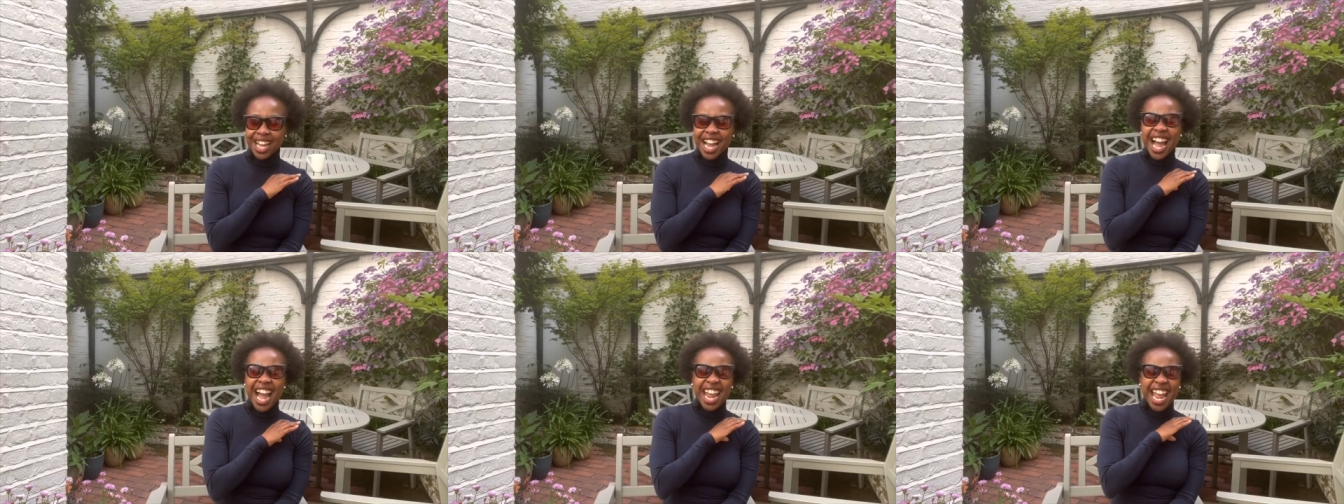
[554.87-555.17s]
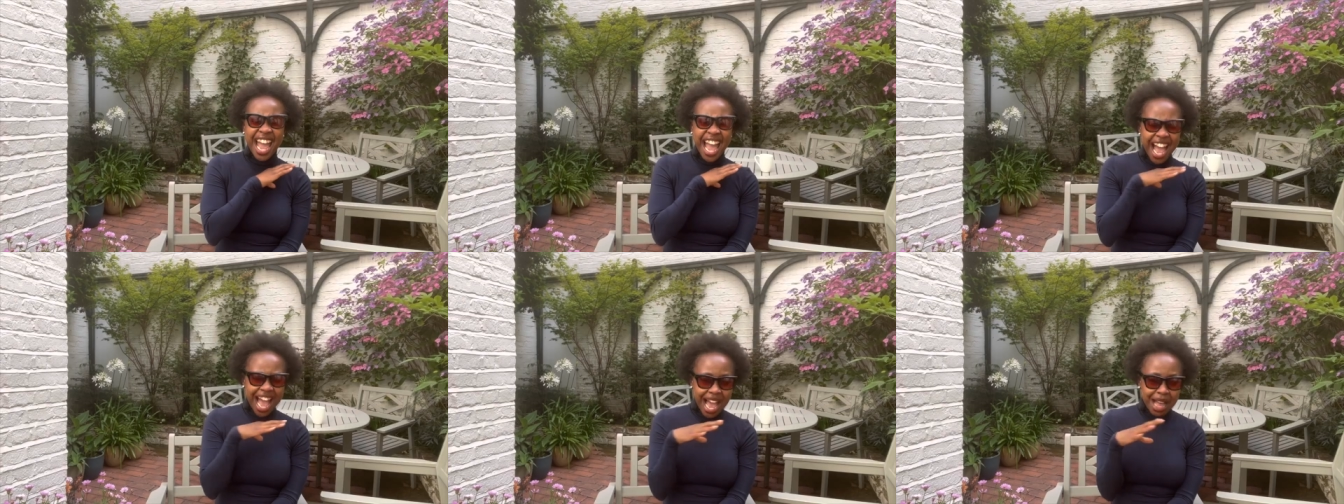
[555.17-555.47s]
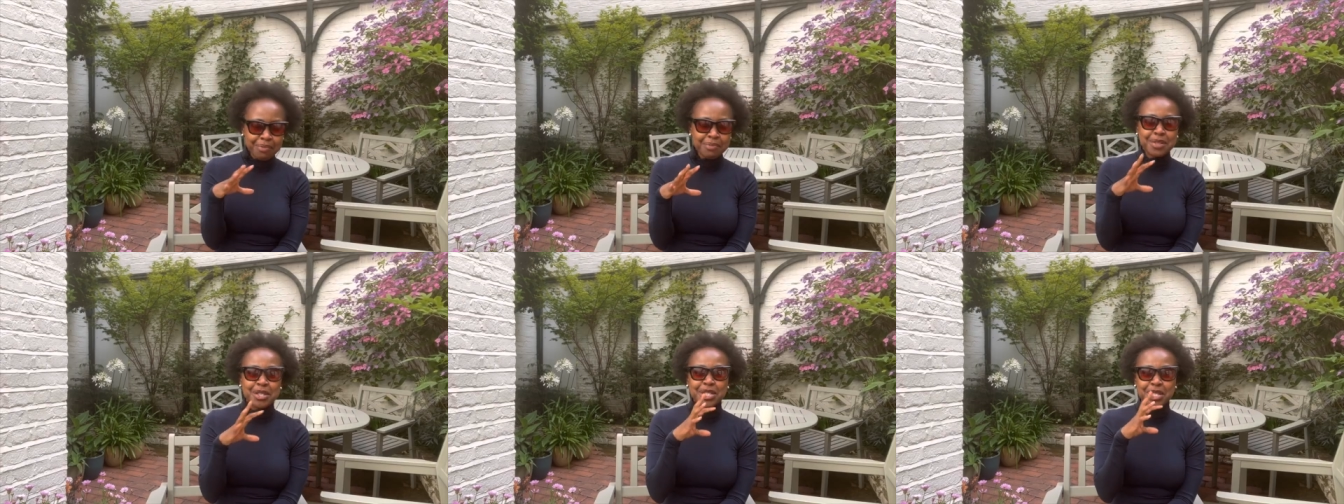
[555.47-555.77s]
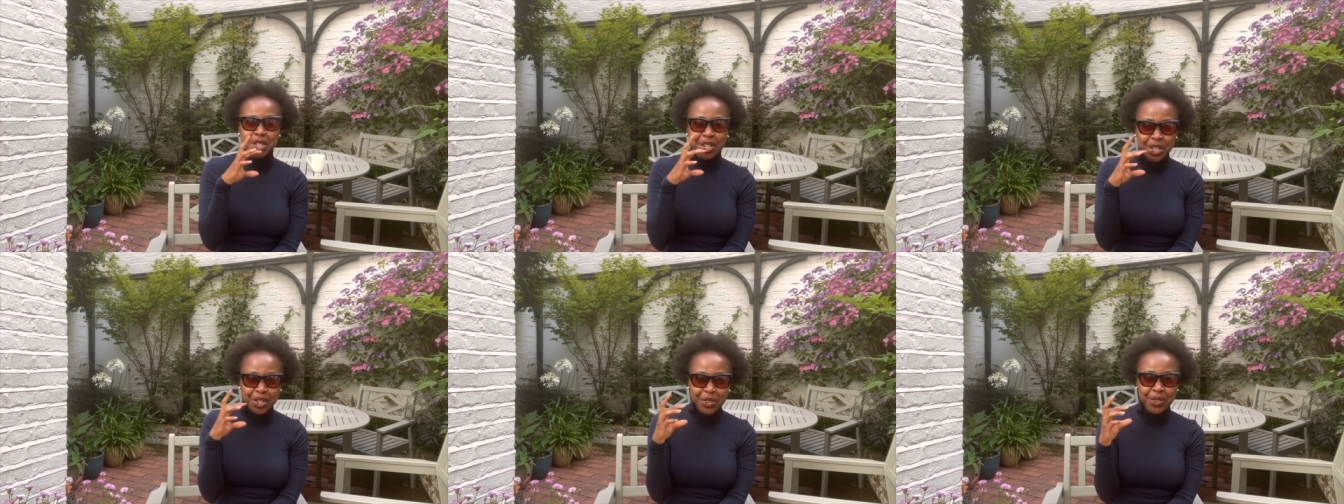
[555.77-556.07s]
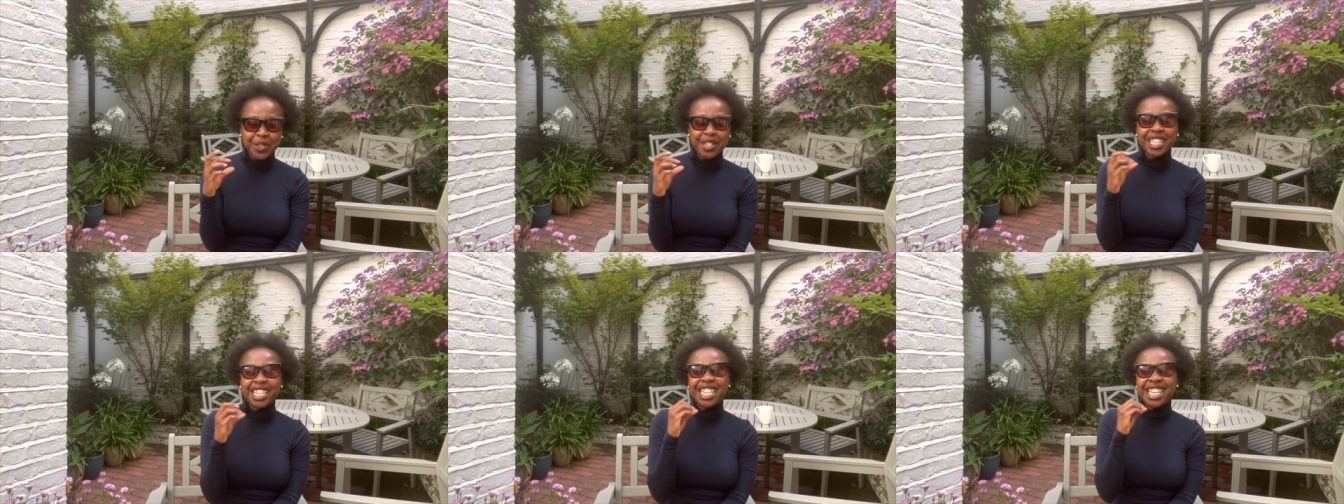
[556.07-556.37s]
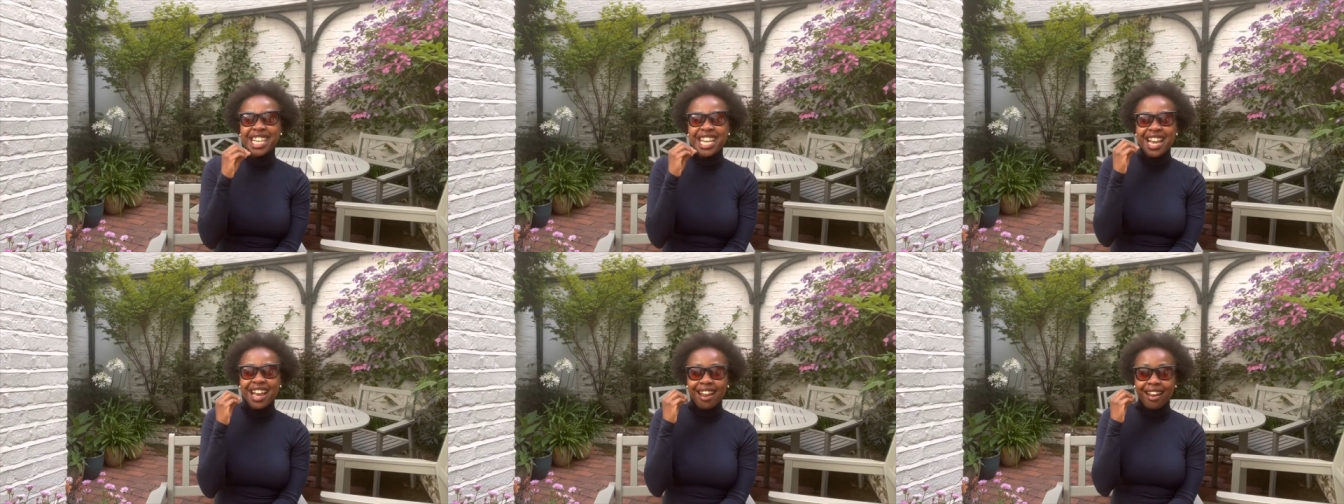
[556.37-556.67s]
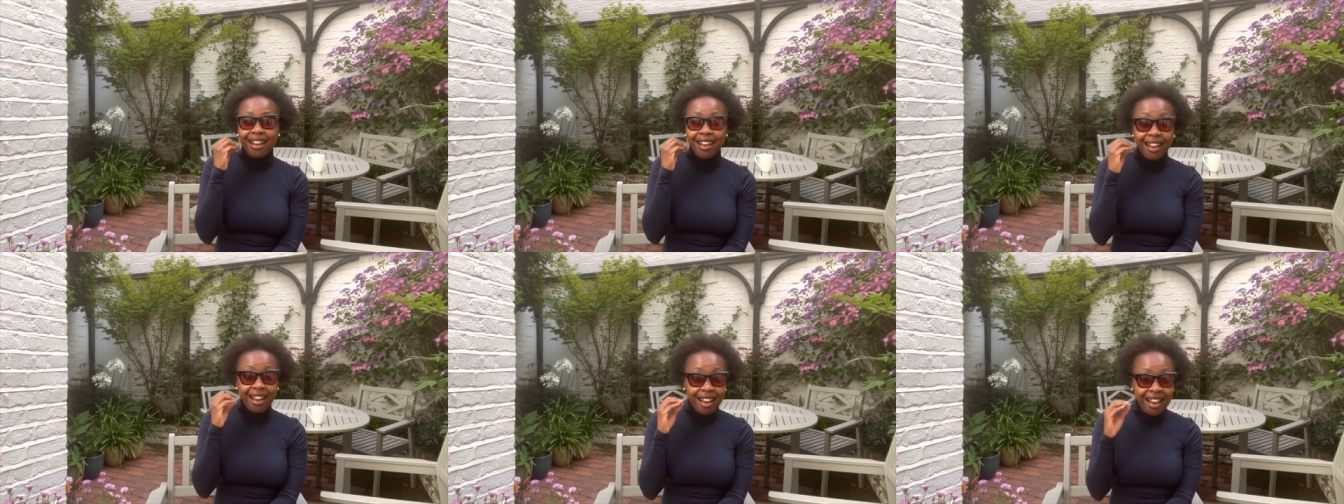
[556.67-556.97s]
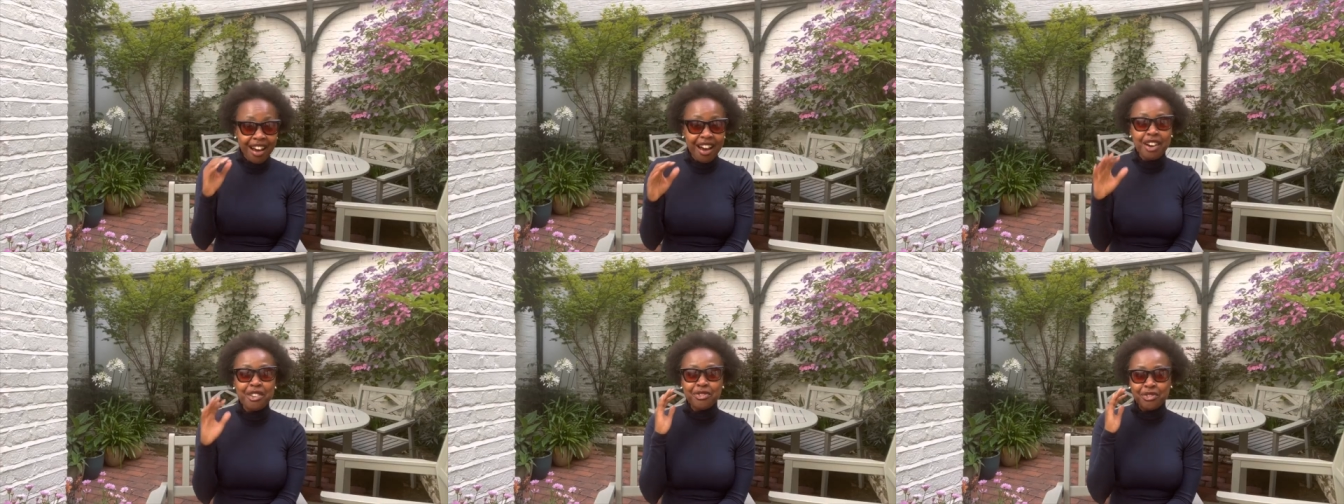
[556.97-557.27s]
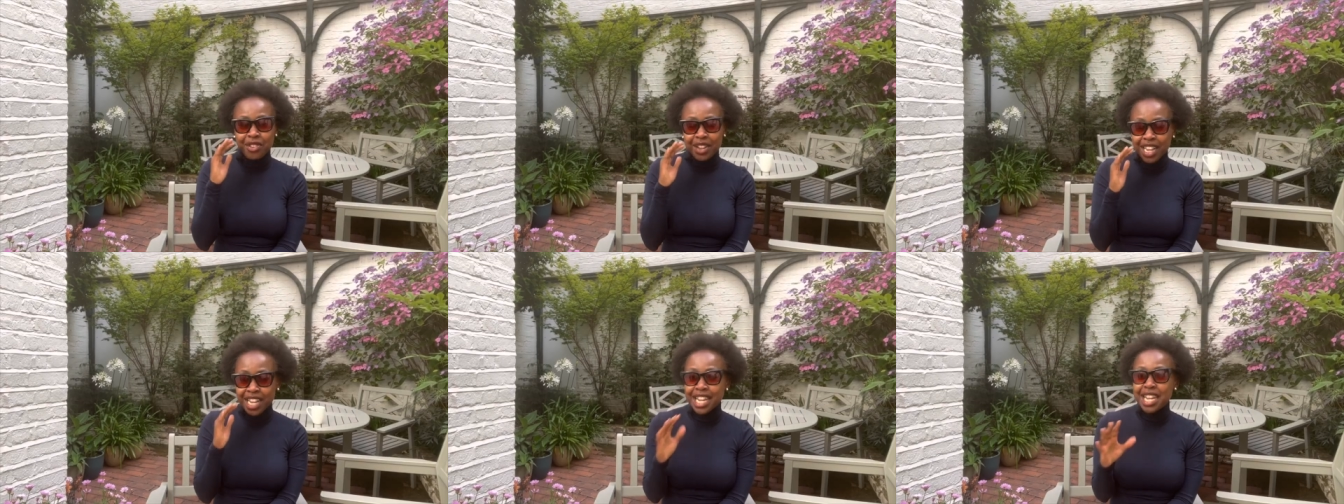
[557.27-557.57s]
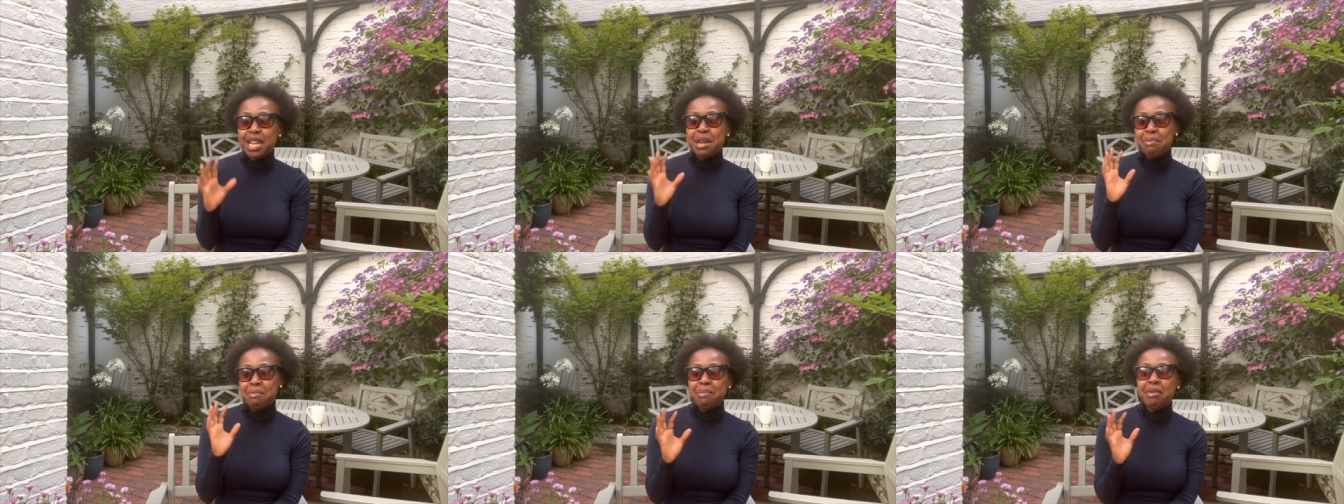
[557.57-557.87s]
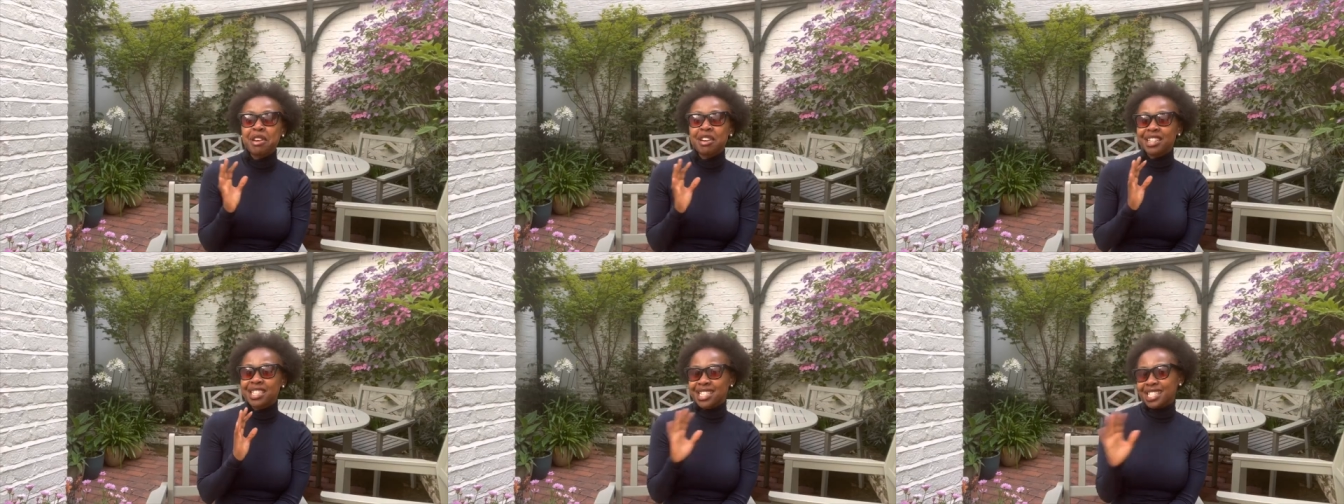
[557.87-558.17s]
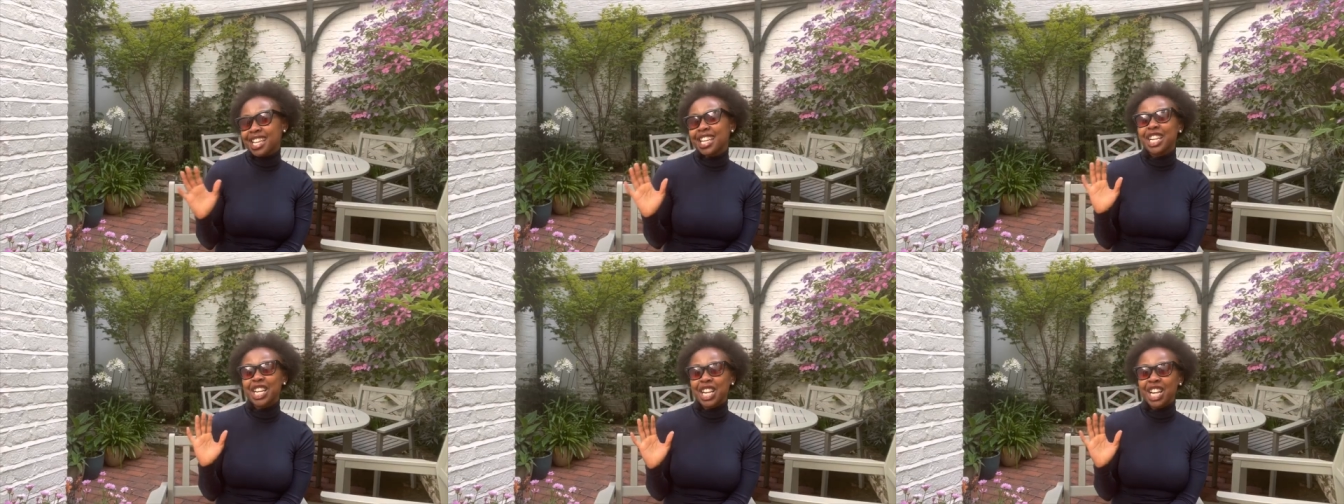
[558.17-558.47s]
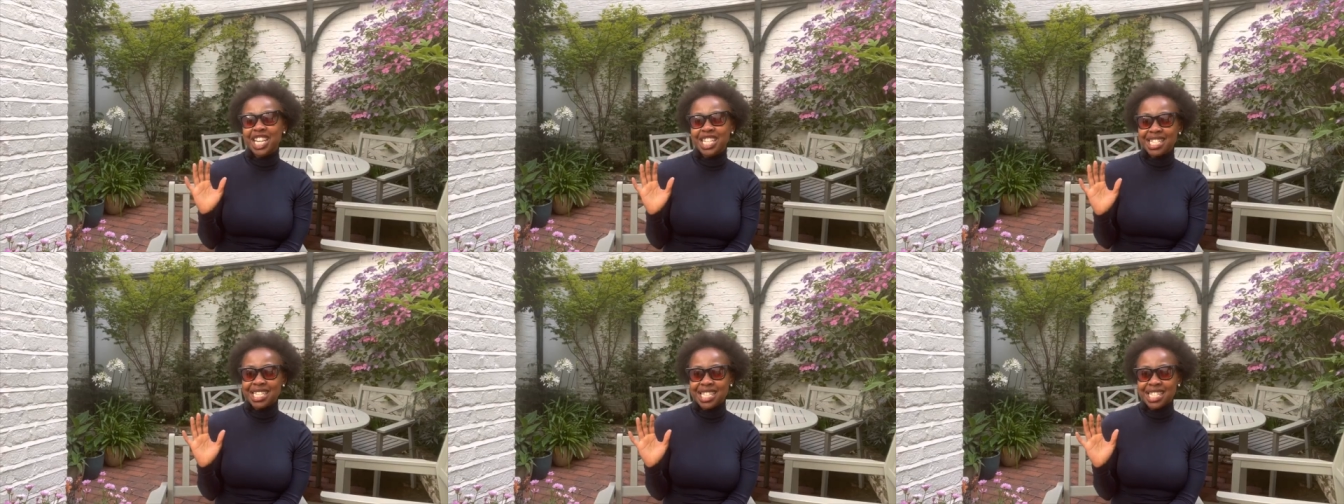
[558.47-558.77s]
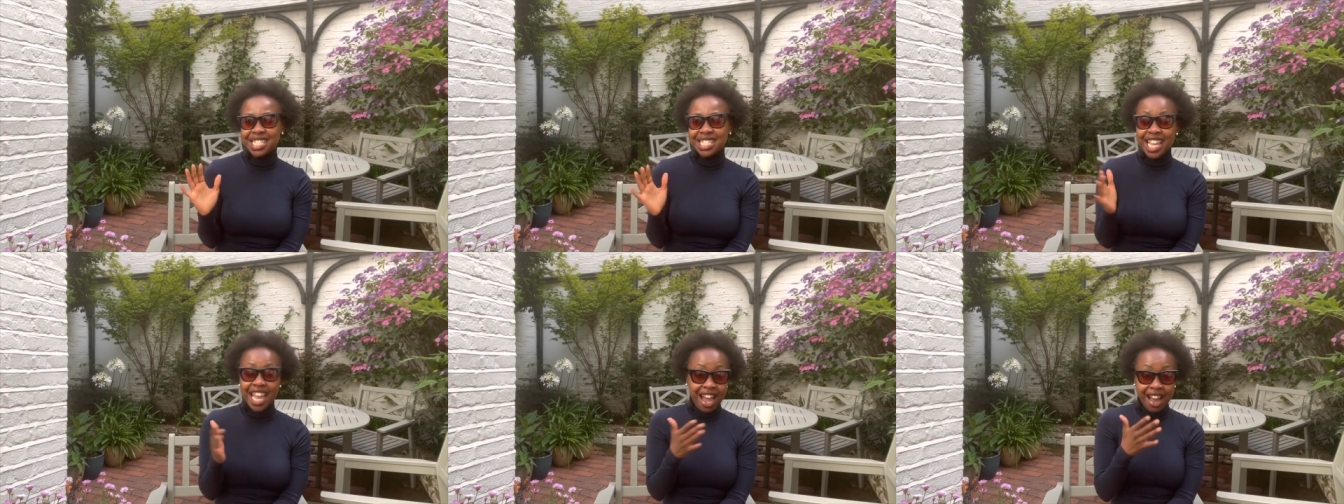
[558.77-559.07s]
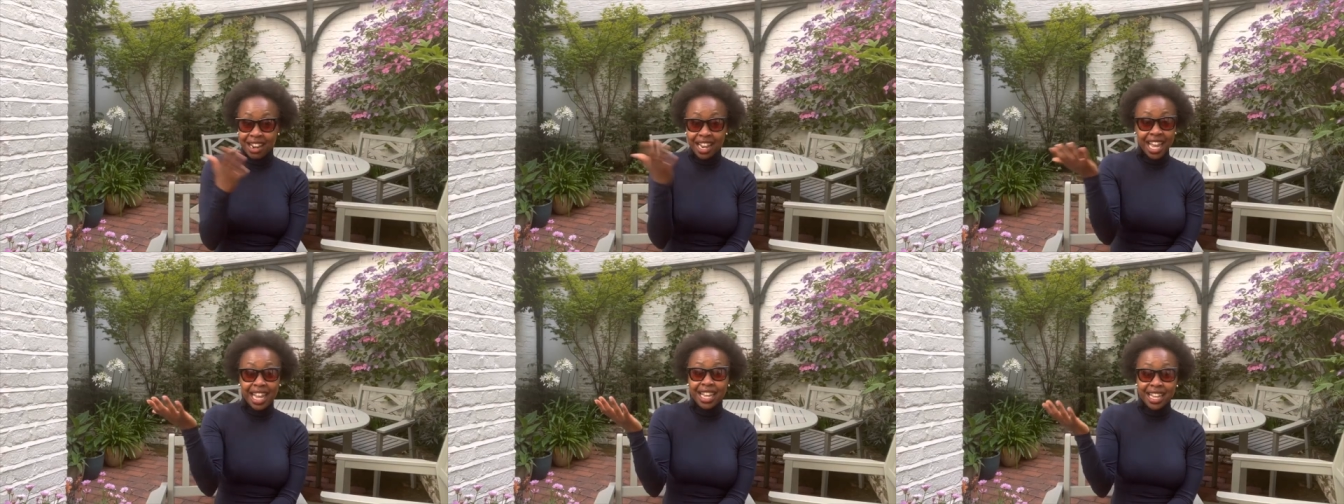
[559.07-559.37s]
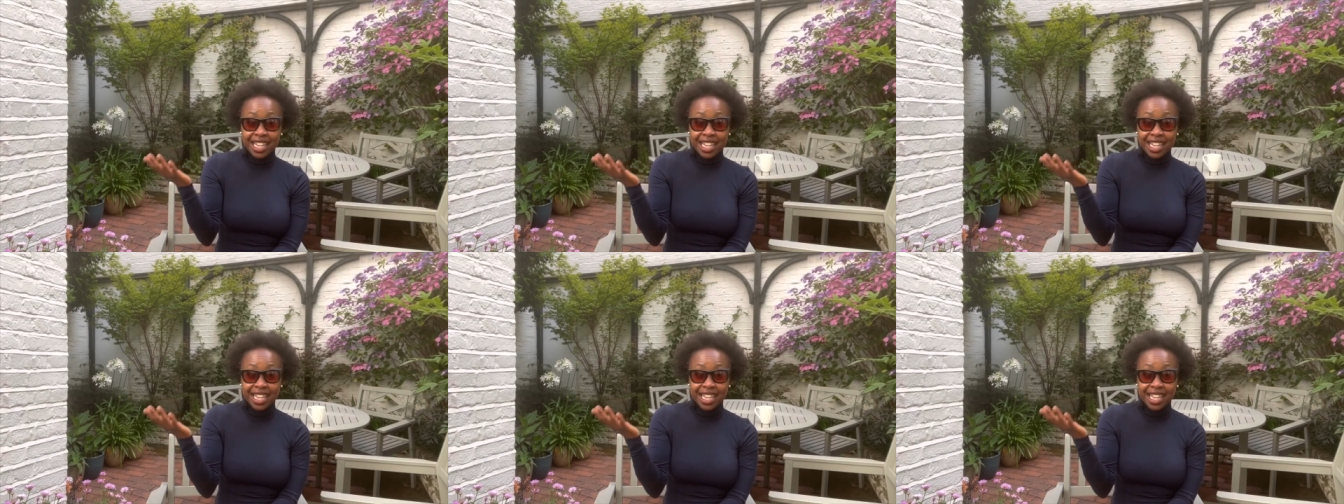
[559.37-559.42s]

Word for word: I absolutely love Lindberg sunglasses. They are like,